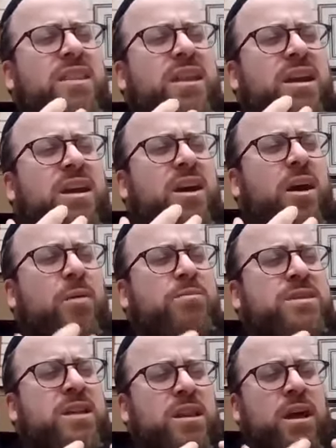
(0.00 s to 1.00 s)
that, that,
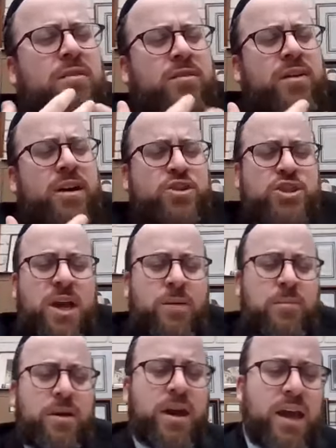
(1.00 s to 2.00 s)
comes, the love of
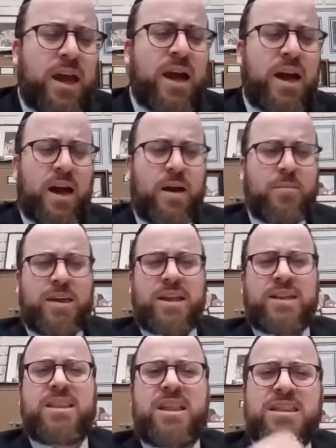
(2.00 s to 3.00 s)
Hashem, um,
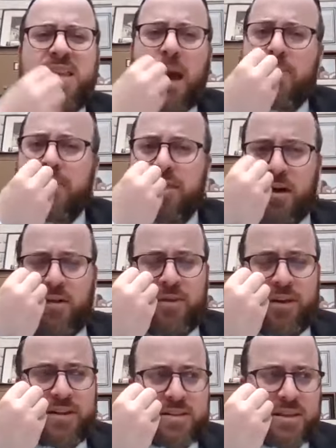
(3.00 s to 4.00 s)
it, the depth of
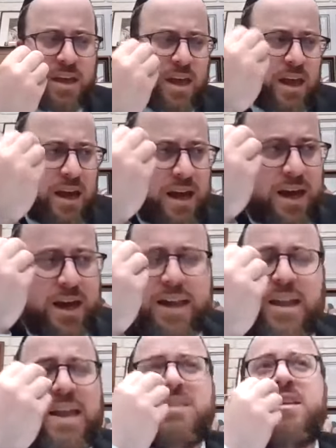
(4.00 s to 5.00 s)
it, uh,
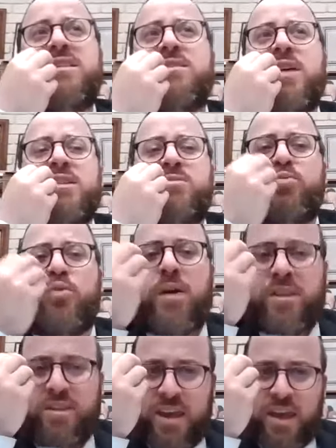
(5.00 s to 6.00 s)
it, it's, it's
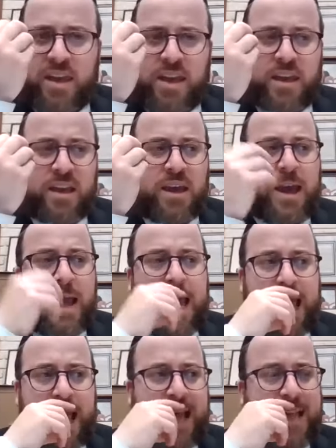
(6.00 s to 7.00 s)
breathtaking.
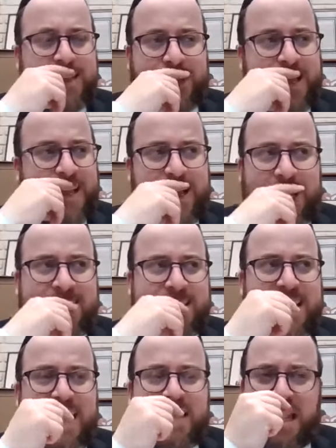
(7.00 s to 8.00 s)
And it's,
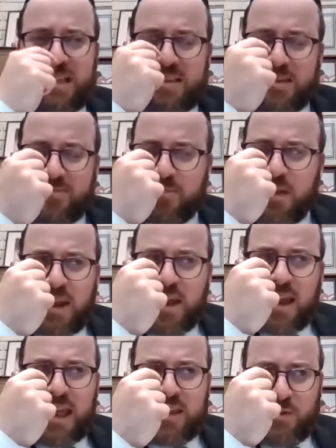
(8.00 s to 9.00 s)
it, it's
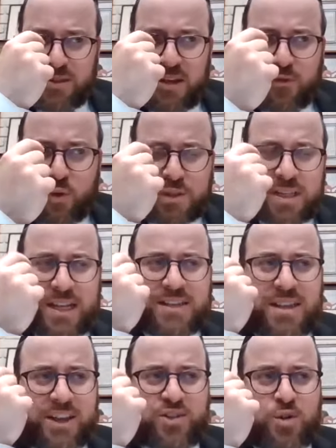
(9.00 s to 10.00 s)
and there is, of course, an
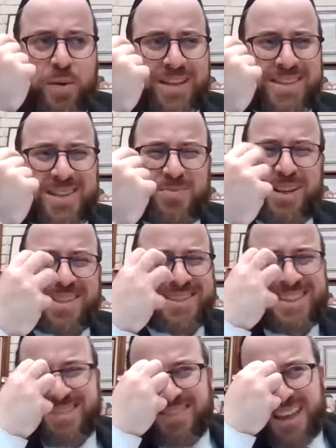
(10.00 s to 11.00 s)
intellectual basis, but it's,
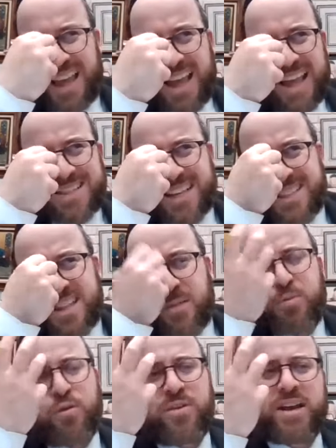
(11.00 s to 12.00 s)
it's not saying they're
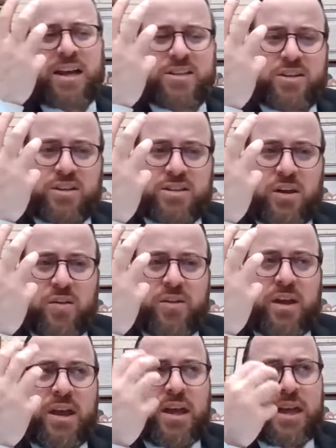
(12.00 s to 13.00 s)
proving God to yourself.
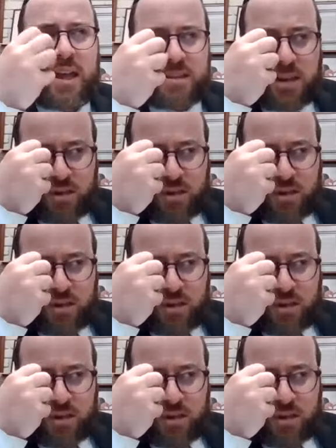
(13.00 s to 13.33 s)
It's